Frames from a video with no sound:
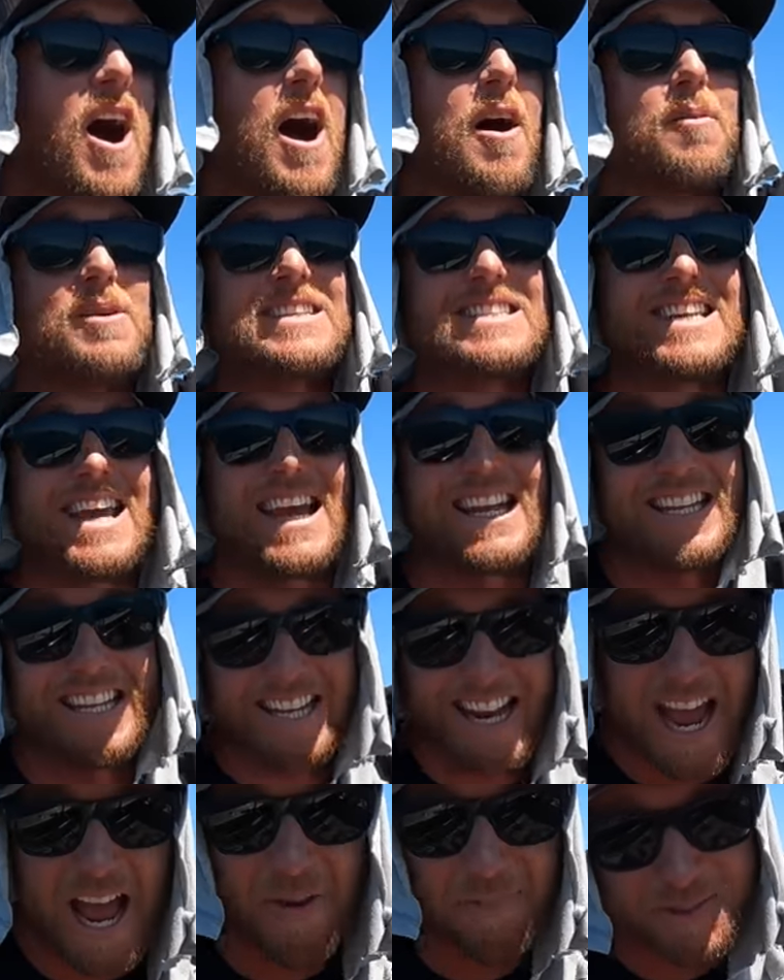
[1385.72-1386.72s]
I was
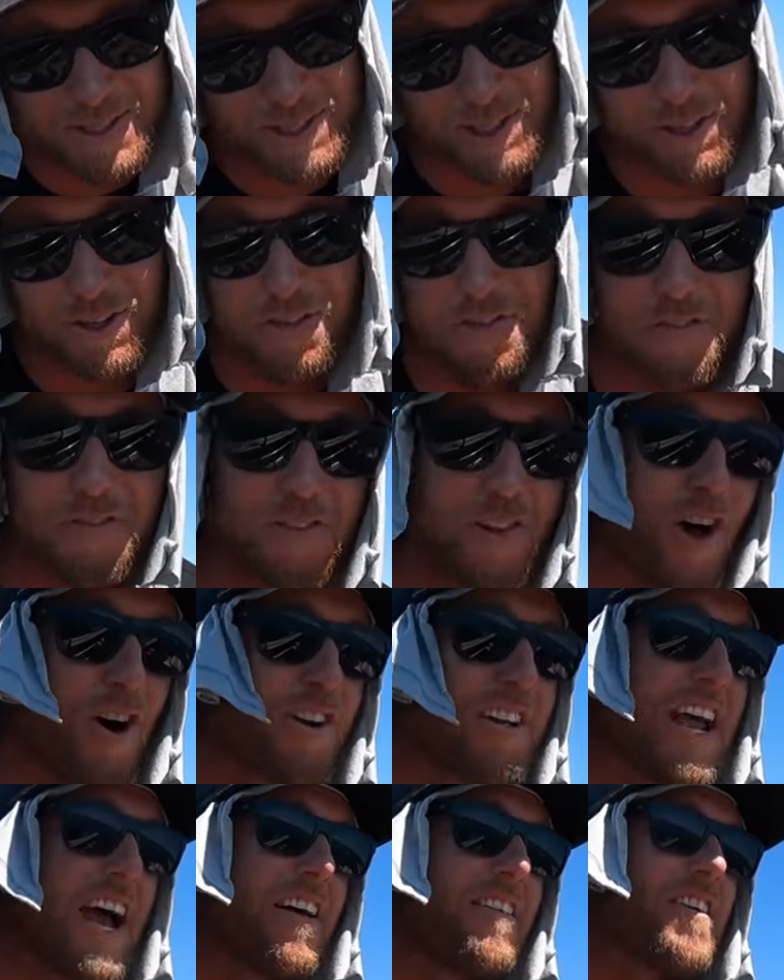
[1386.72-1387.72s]
getting absolutely
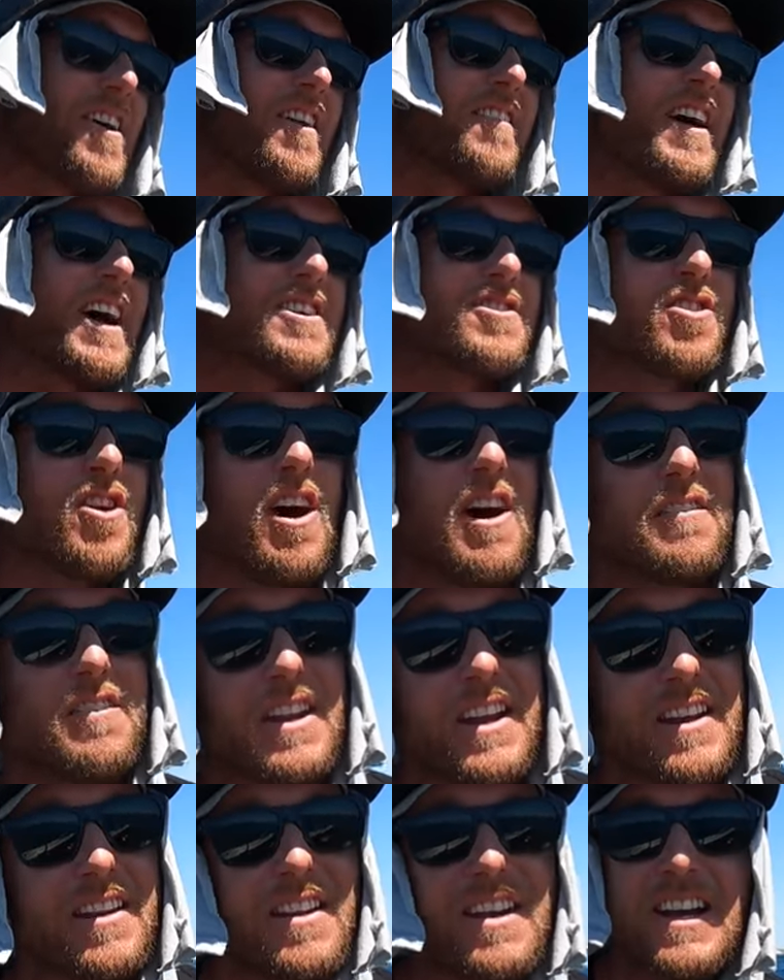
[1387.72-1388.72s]
flogged out there on that drive
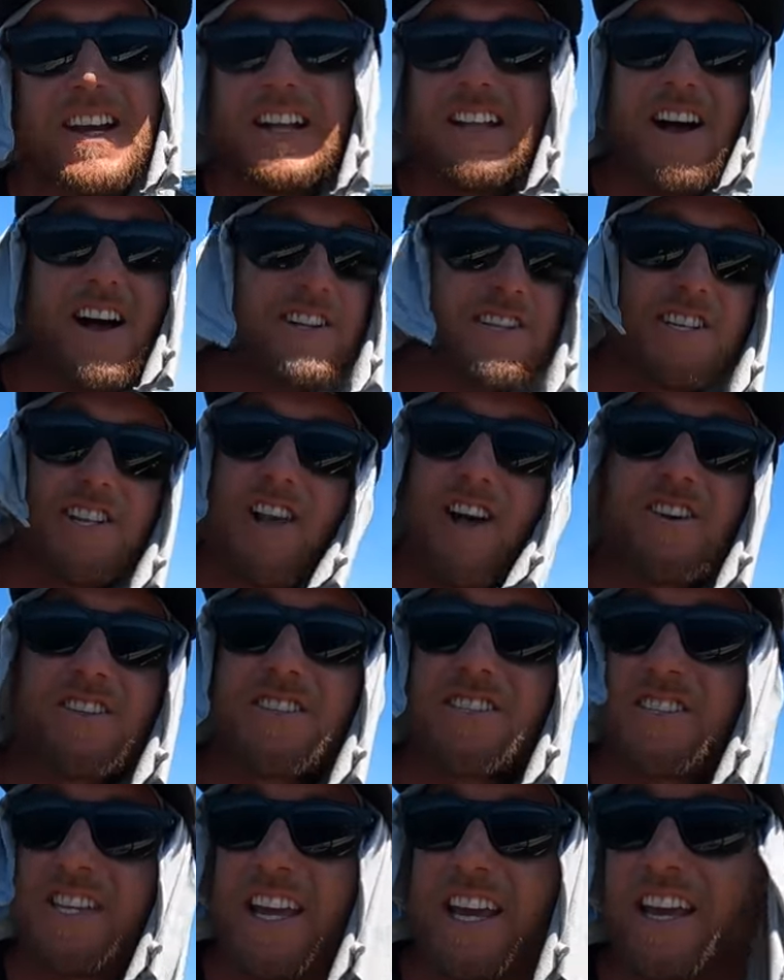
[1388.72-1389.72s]
in. That was a long
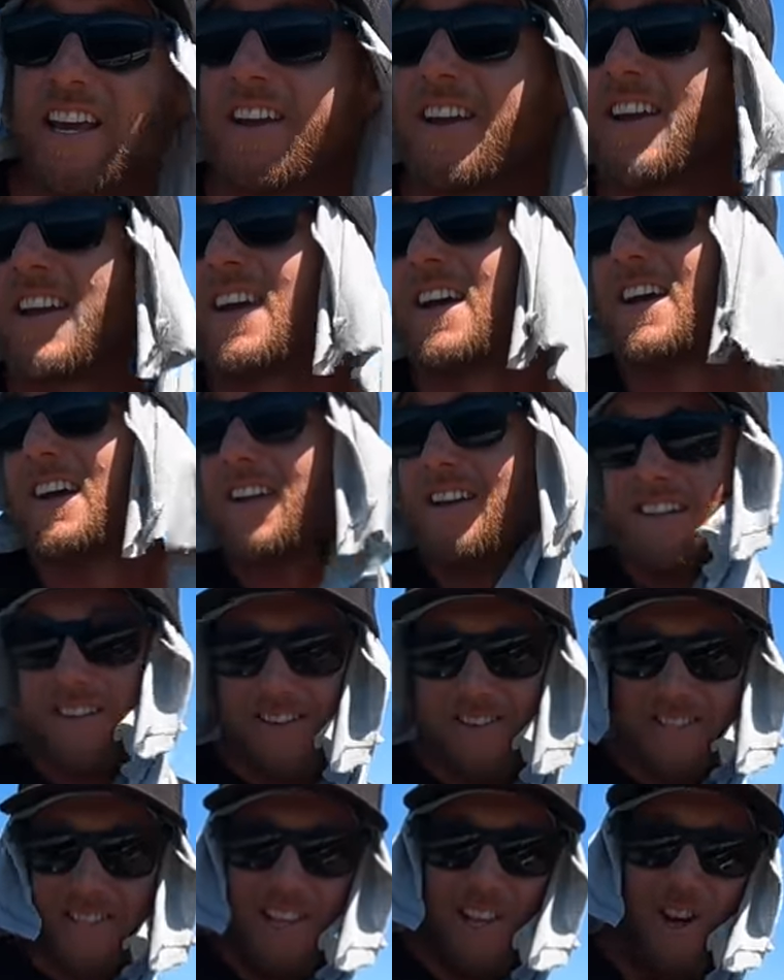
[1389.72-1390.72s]
stint.
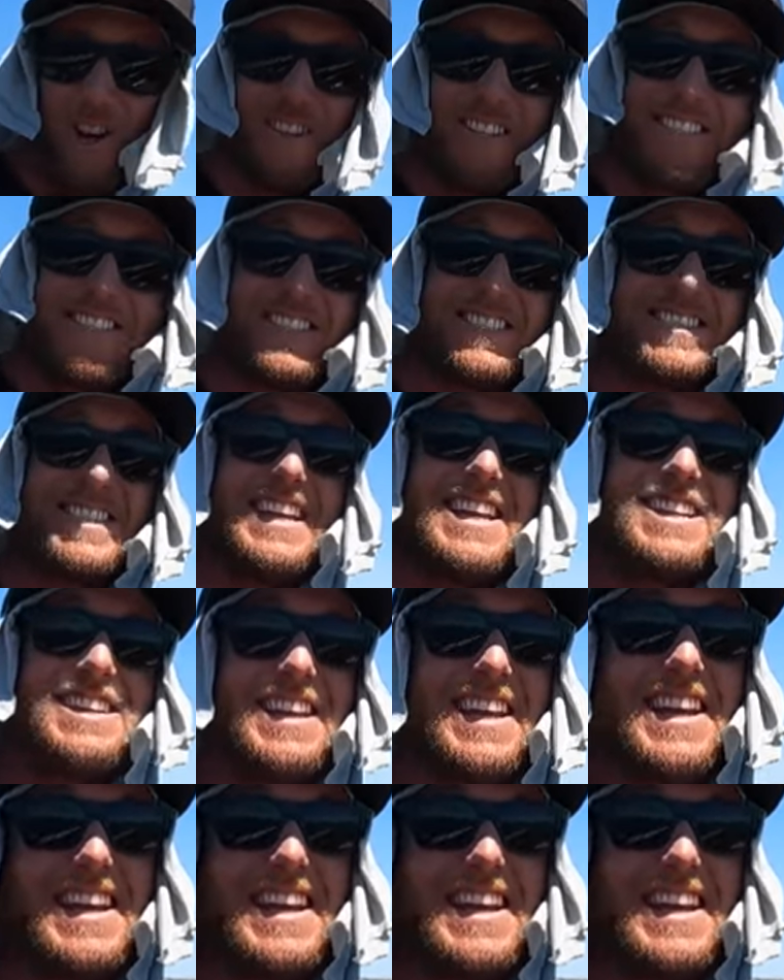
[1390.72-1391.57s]
That was a long stint